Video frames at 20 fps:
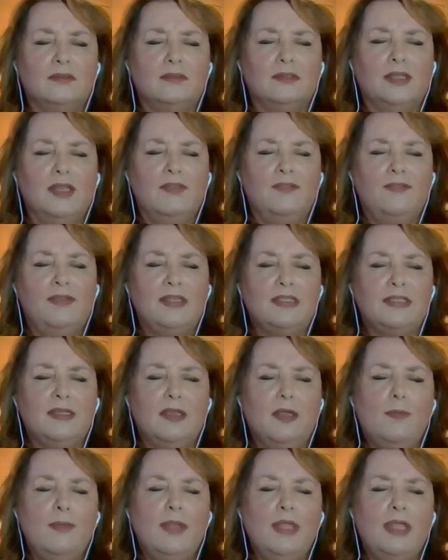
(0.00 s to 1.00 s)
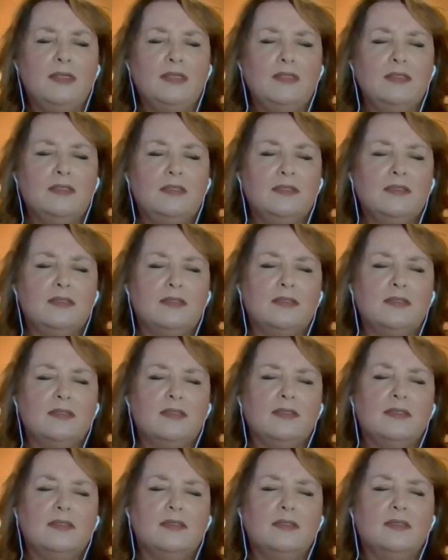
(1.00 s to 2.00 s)
If it's come in,
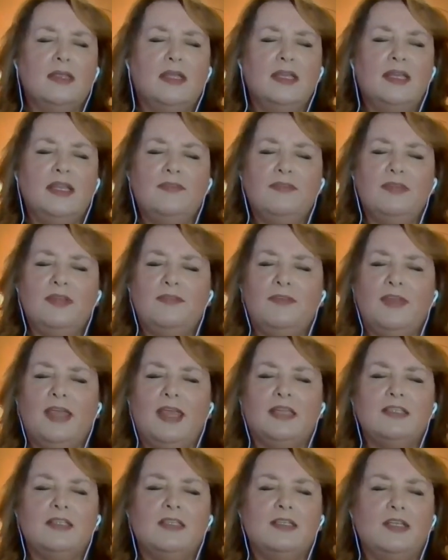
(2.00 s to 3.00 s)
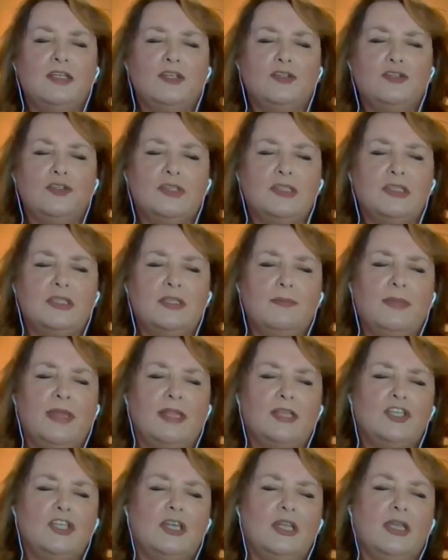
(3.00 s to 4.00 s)
and even if it hasn't and you're just
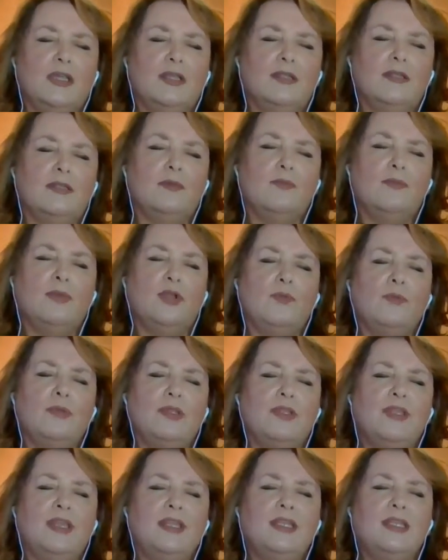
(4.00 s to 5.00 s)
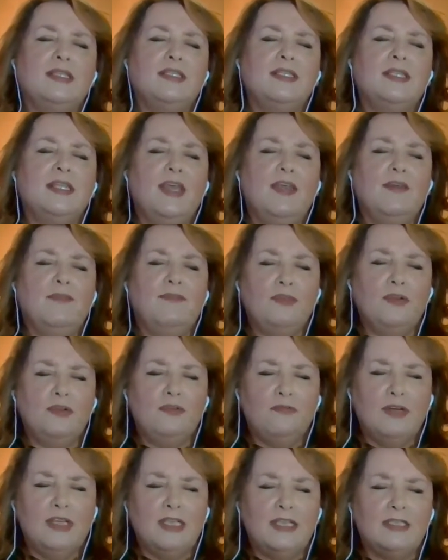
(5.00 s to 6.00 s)
imagining at the moment, then it's there for a
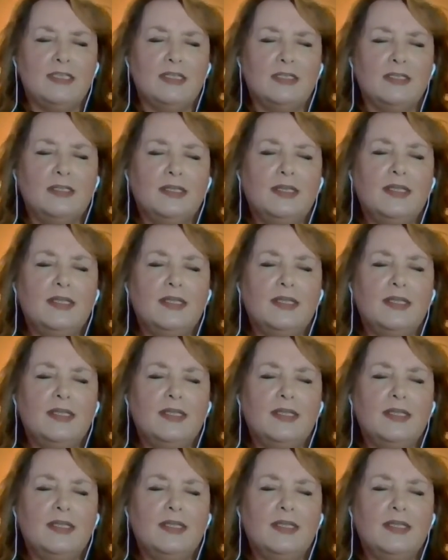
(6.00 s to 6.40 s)
reason.